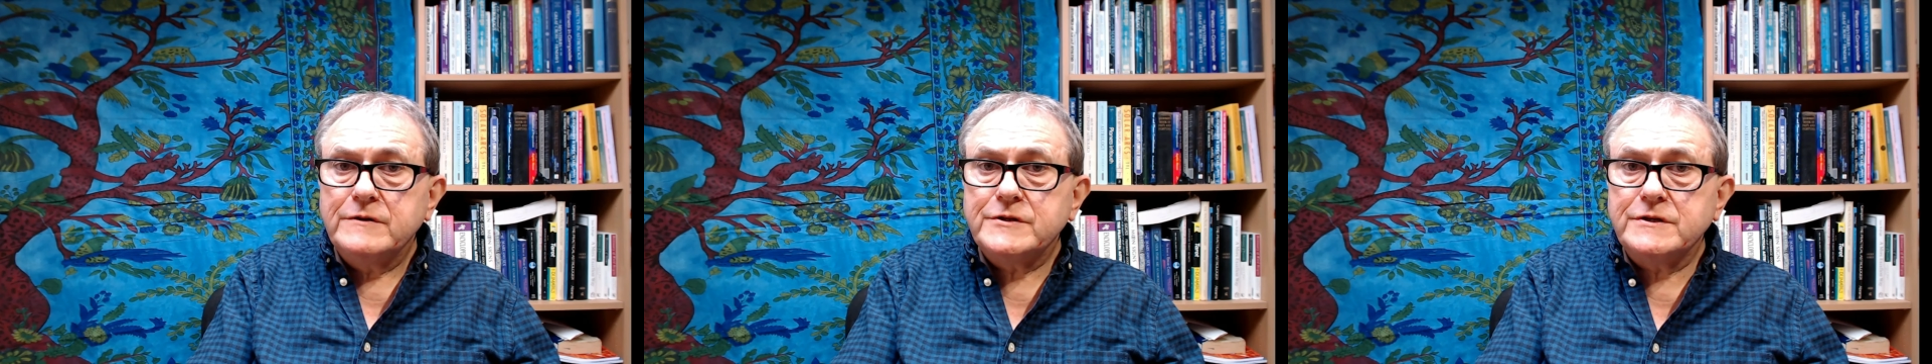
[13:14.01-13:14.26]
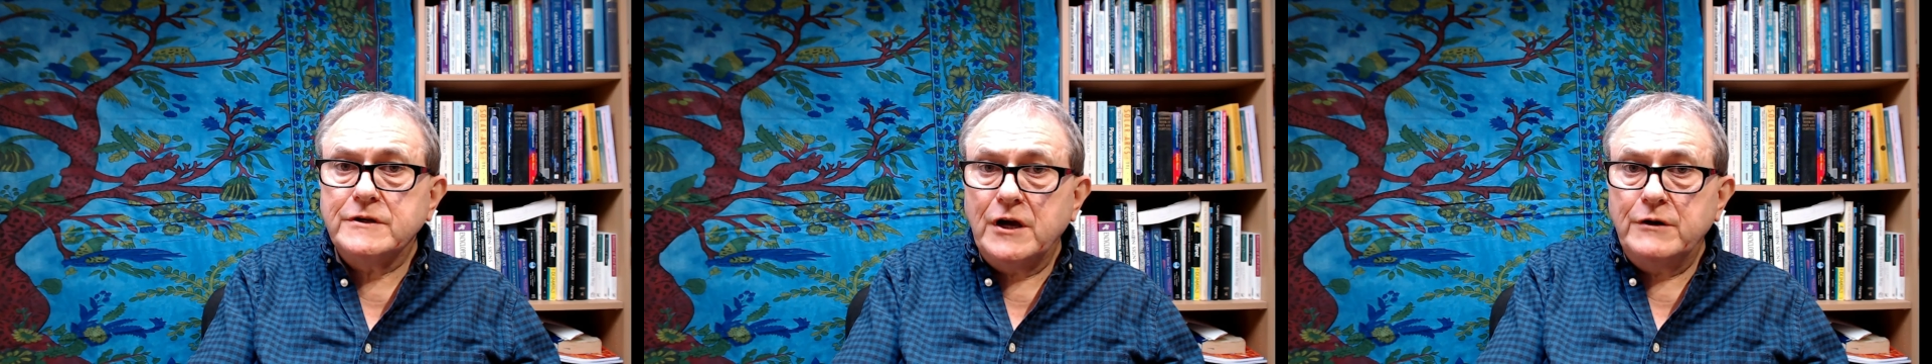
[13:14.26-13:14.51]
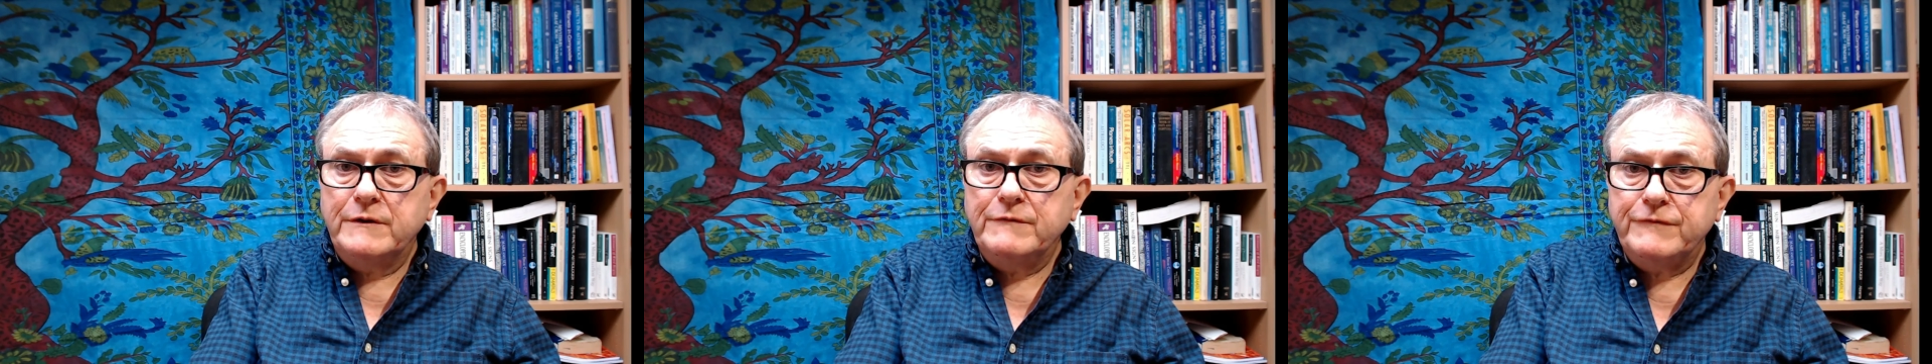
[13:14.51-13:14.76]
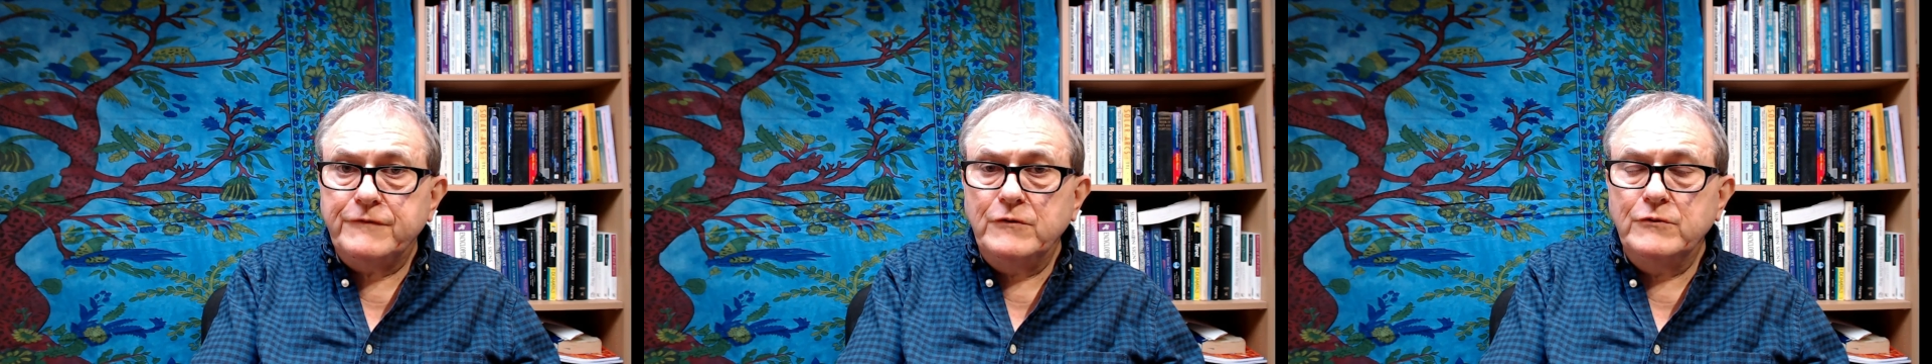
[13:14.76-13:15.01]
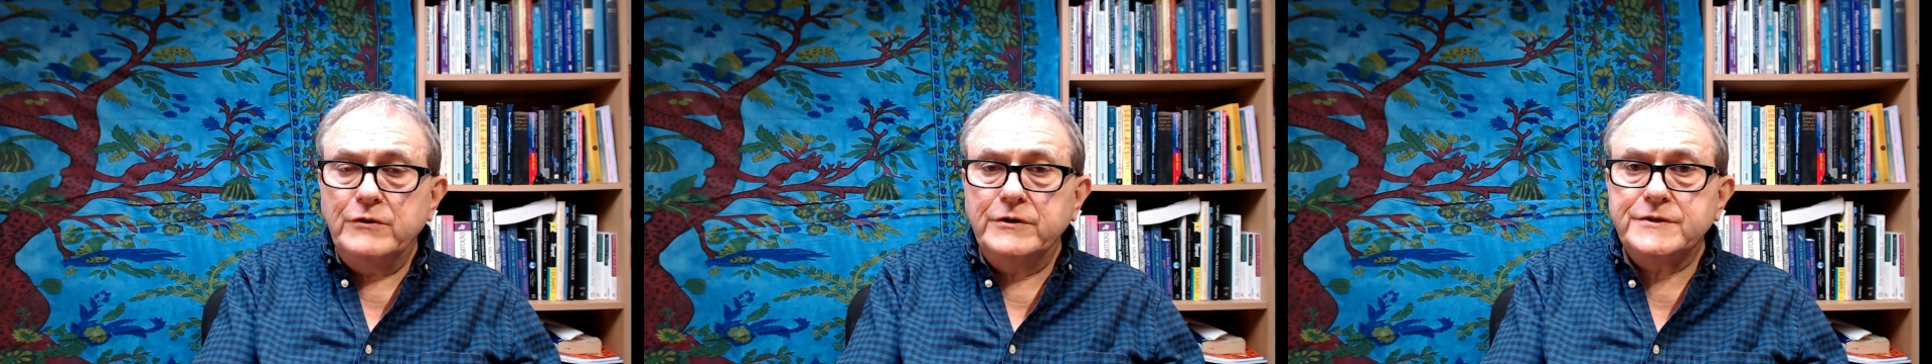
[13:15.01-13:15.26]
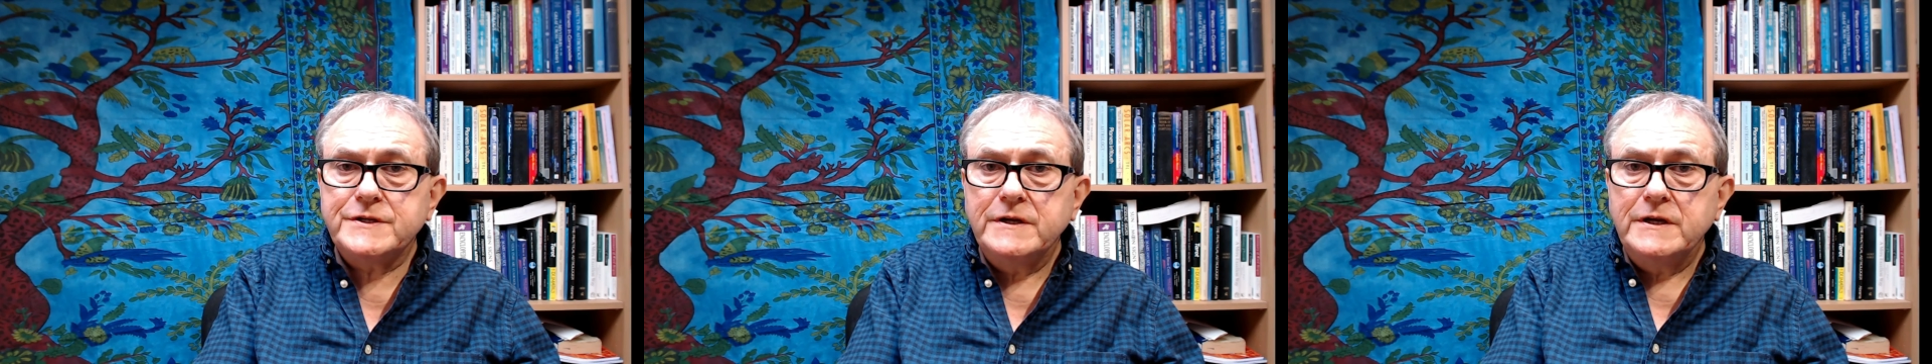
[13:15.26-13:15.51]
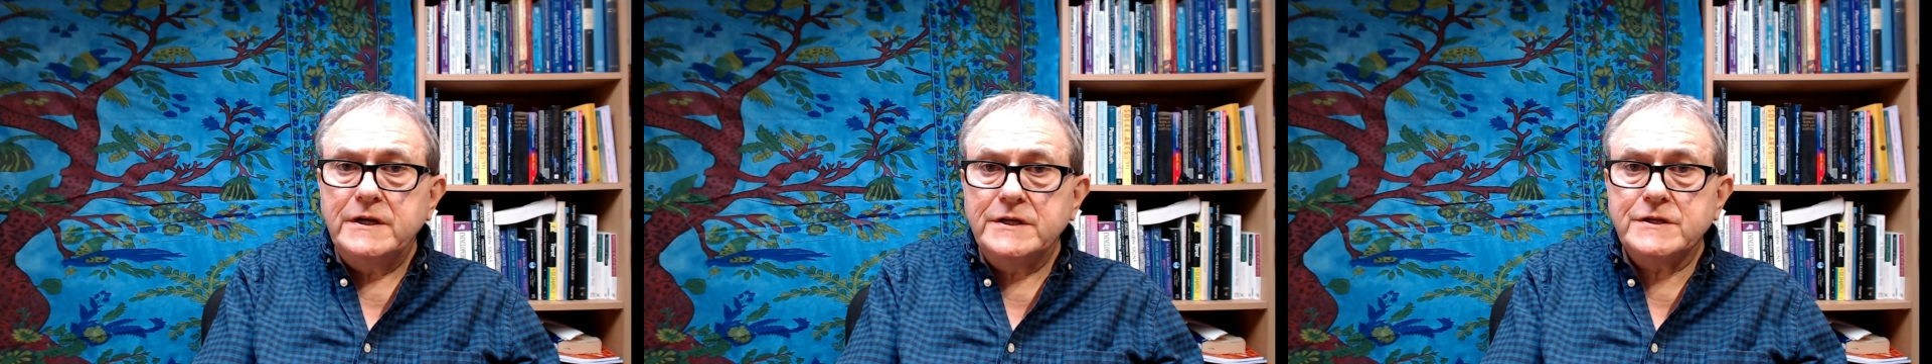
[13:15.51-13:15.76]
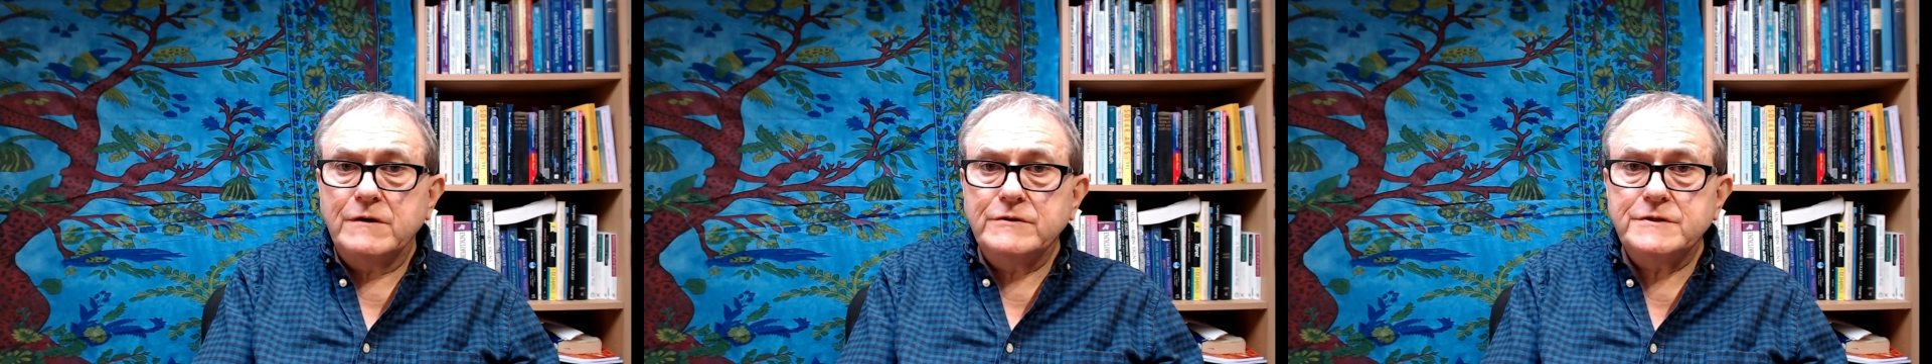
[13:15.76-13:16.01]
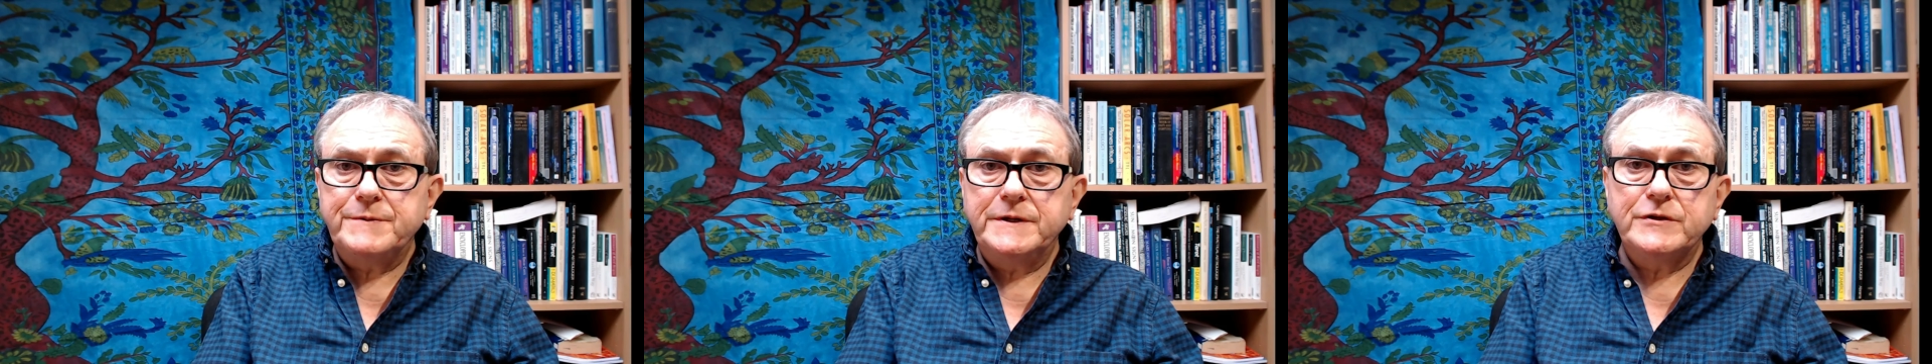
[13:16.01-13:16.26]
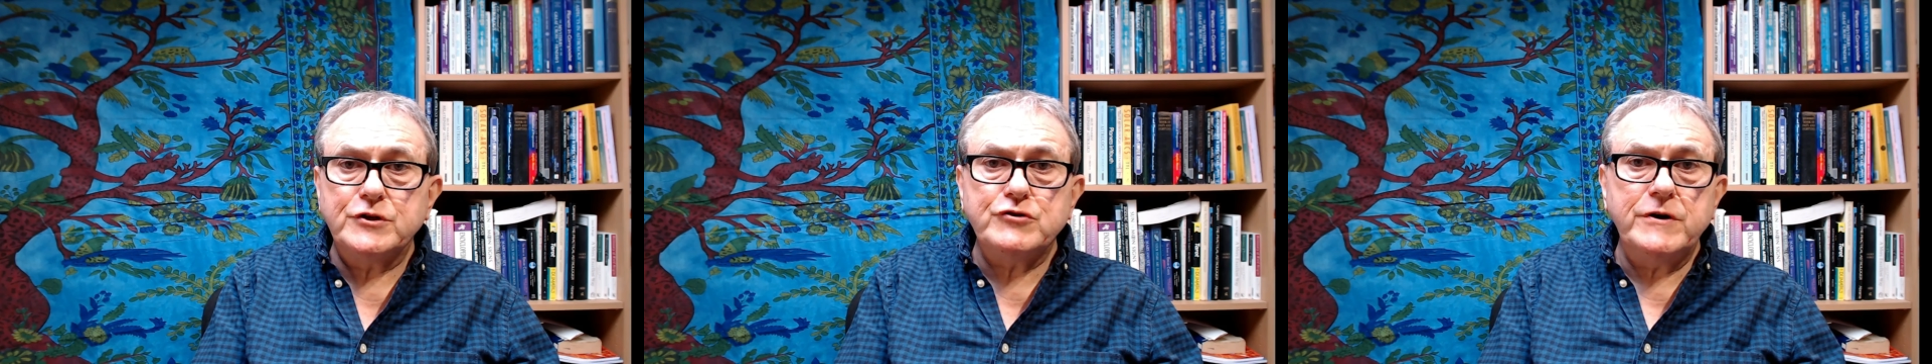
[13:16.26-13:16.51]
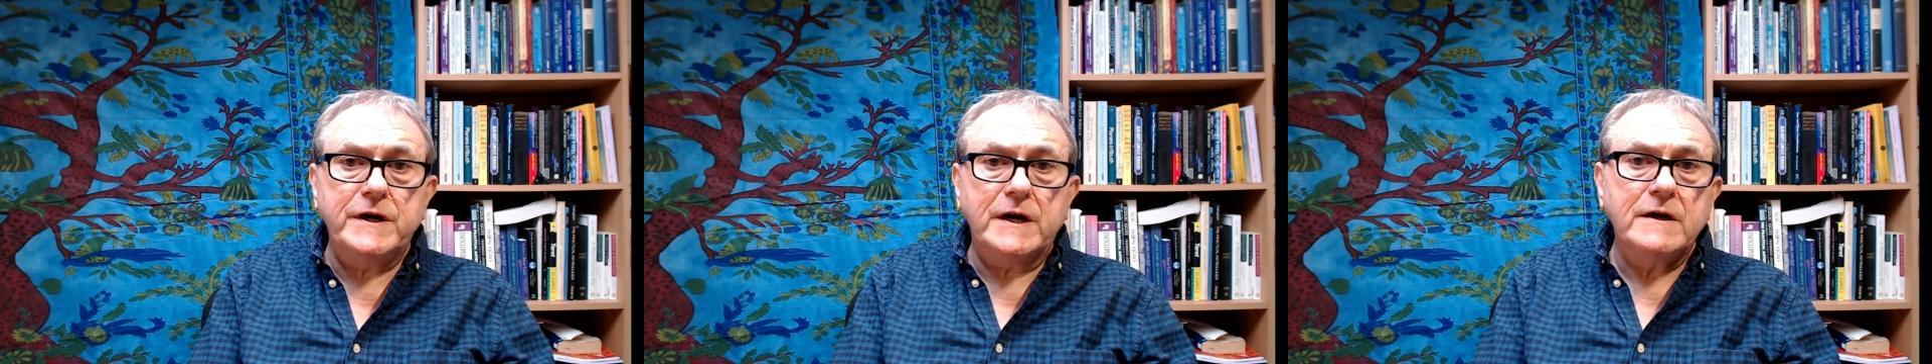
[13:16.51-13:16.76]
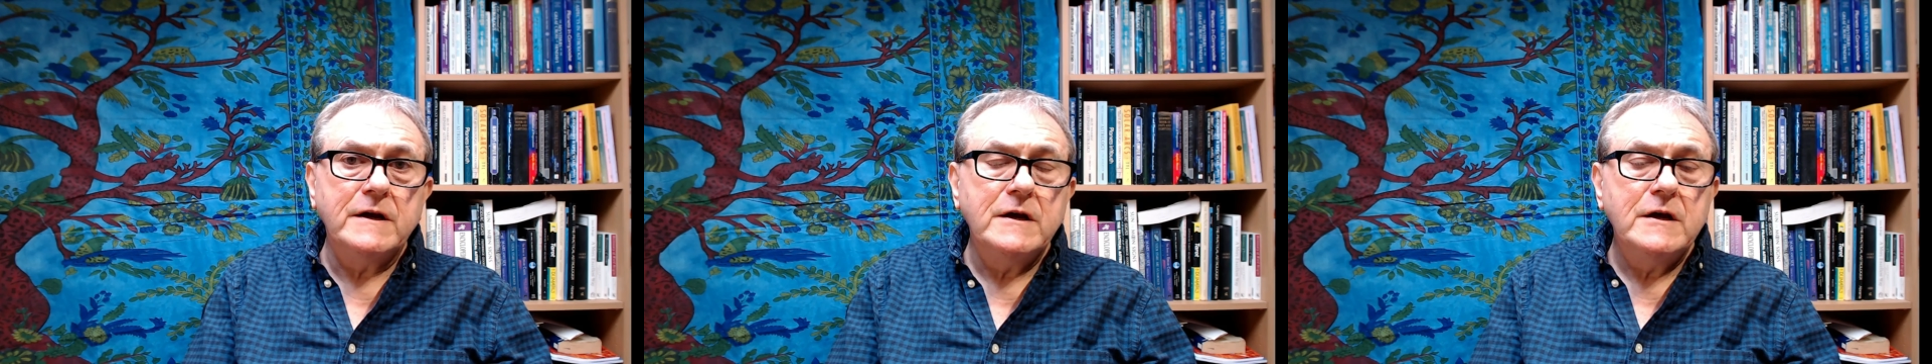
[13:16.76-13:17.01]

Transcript: to going forwards is going to be the trick.